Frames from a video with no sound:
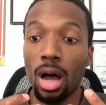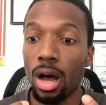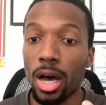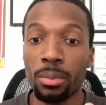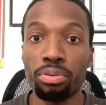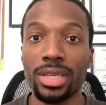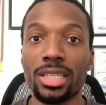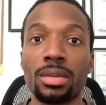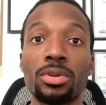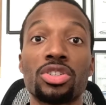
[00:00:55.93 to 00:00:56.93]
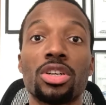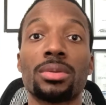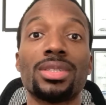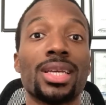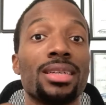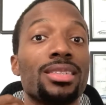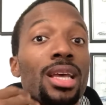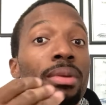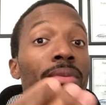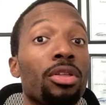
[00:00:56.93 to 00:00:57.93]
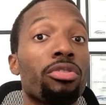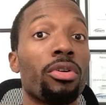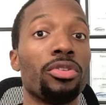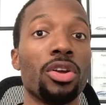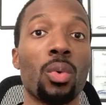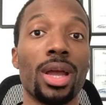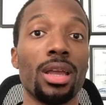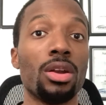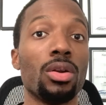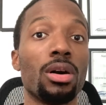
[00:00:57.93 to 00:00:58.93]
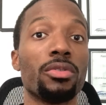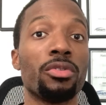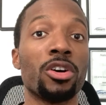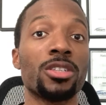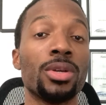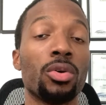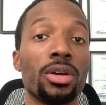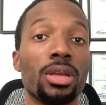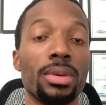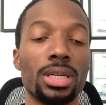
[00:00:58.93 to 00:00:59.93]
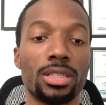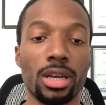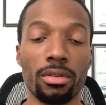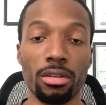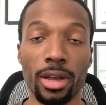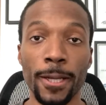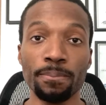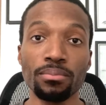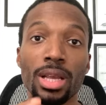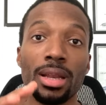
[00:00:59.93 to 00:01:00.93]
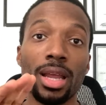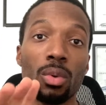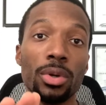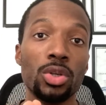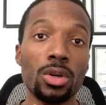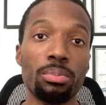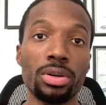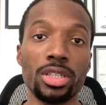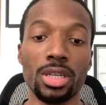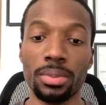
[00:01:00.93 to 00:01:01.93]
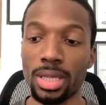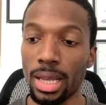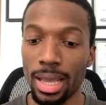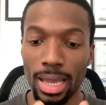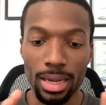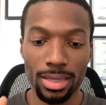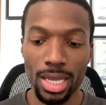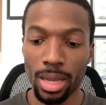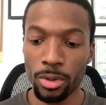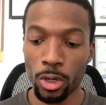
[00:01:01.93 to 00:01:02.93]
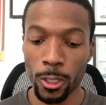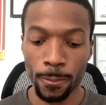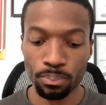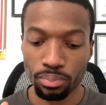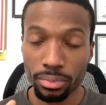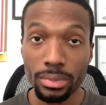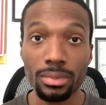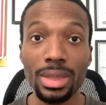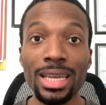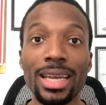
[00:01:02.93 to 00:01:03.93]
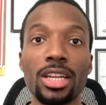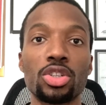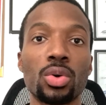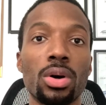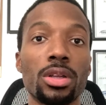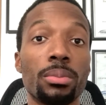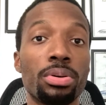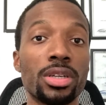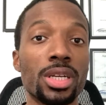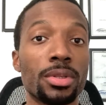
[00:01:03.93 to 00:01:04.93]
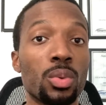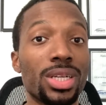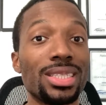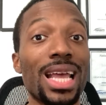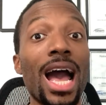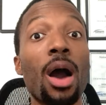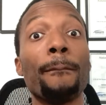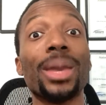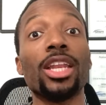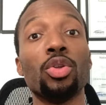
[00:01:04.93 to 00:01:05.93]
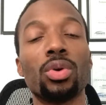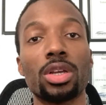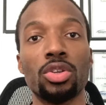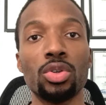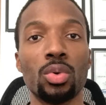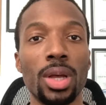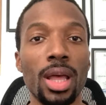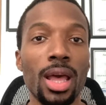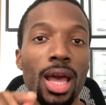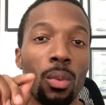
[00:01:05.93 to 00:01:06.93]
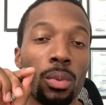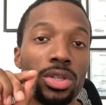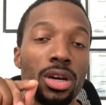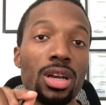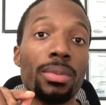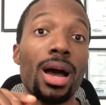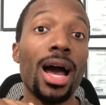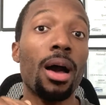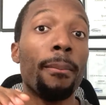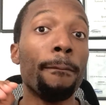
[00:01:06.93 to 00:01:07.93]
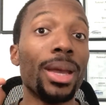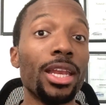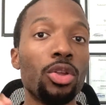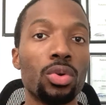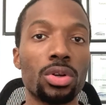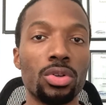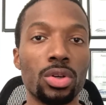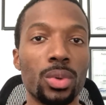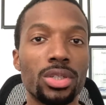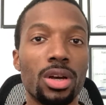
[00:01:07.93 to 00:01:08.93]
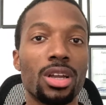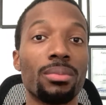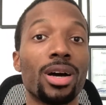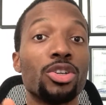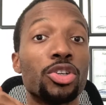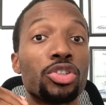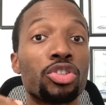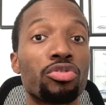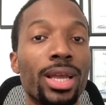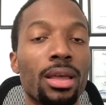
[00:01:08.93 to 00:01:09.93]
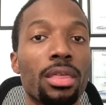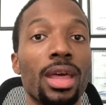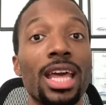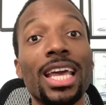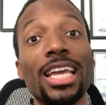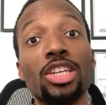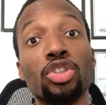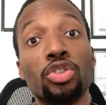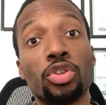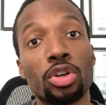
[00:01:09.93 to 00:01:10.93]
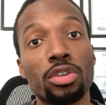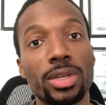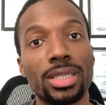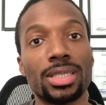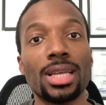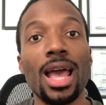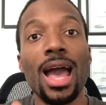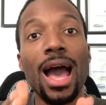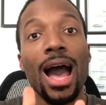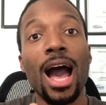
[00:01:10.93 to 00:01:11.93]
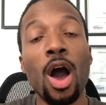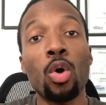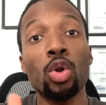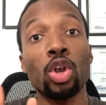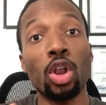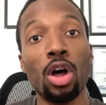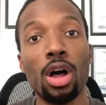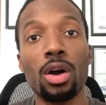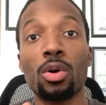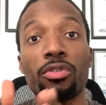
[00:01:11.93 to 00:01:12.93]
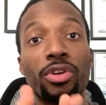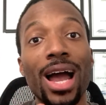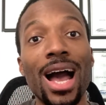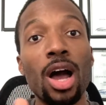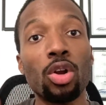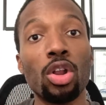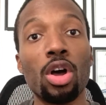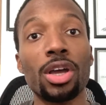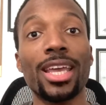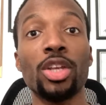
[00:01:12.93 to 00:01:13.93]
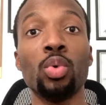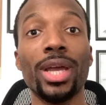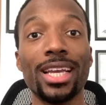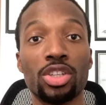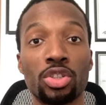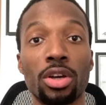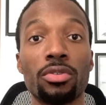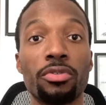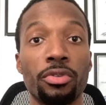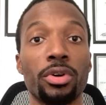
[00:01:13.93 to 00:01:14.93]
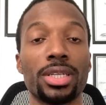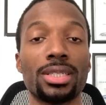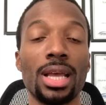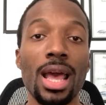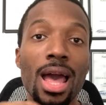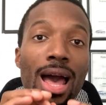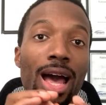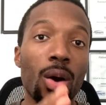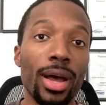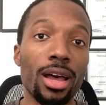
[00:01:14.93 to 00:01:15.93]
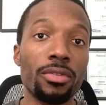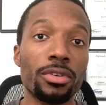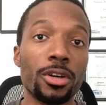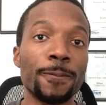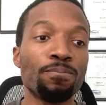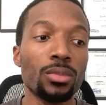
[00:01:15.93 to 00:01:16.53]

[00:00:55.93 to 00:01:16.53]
unpredictable circumstances that may be thrown your way in law enforcement or in the military, right? Now when we're doing push-ups, anytime you're getting scored on your push-ups, you want to see how many you can do. And when we're talking about how many you could do, we're talking about your strength, endurance, how long, or for how long can you exert force. However,